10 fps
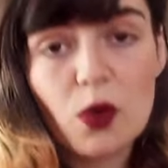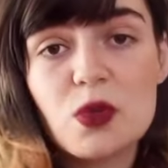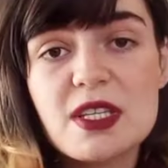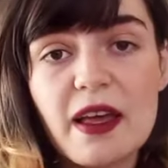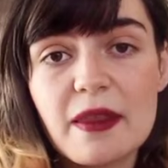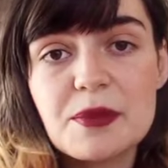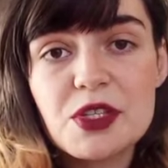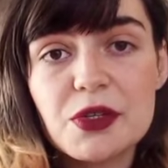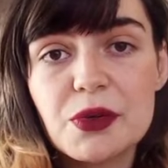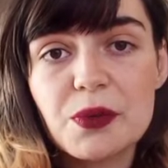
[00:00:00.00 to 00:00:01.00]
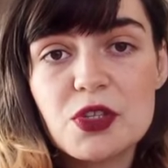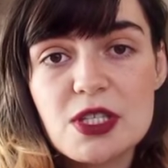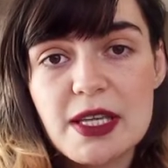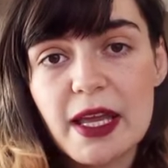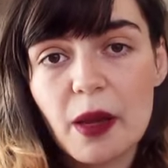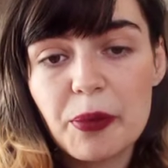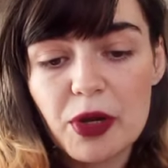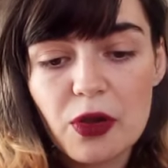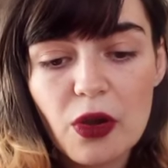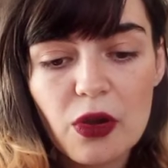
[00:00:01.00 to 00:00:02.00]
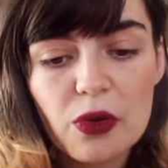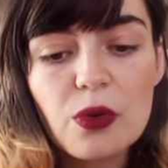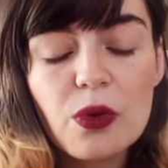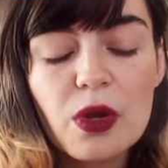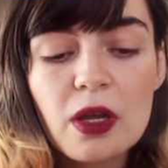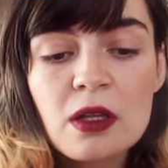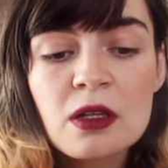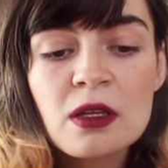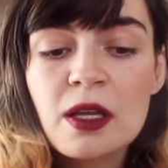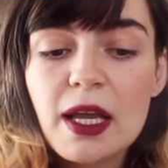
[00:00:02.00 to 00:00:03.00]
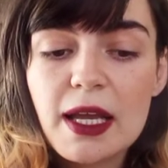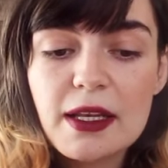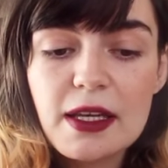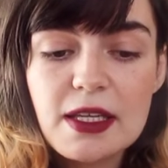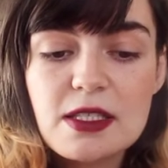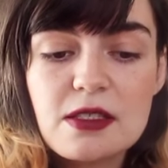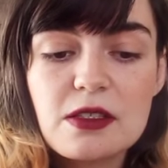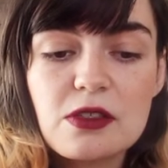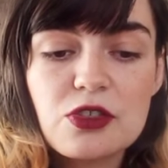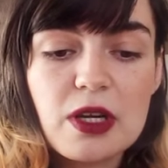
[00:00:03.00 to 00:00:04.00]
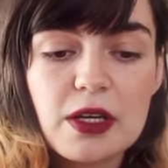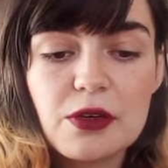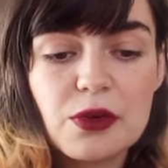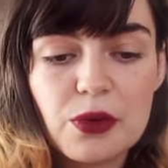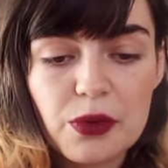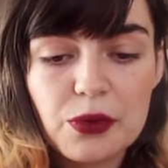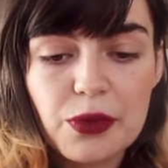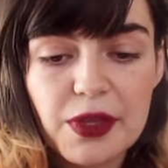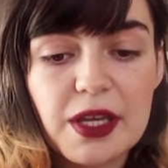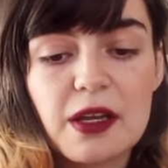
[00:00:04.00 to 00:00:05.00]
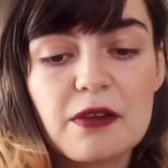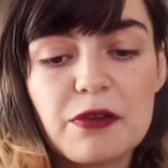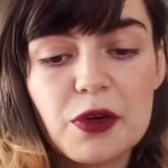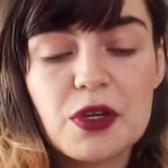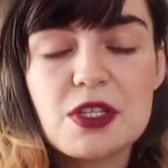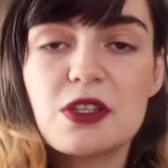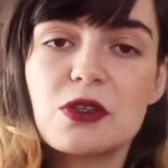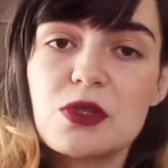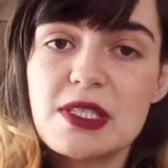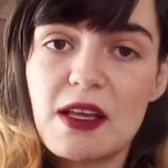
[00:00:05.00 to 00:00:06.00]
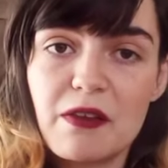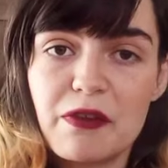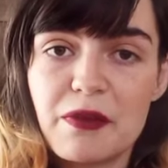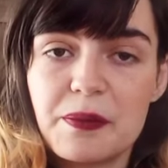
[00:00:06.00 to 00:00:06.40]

or tell them to just get up and go at least try and do your own thing and focus on yourself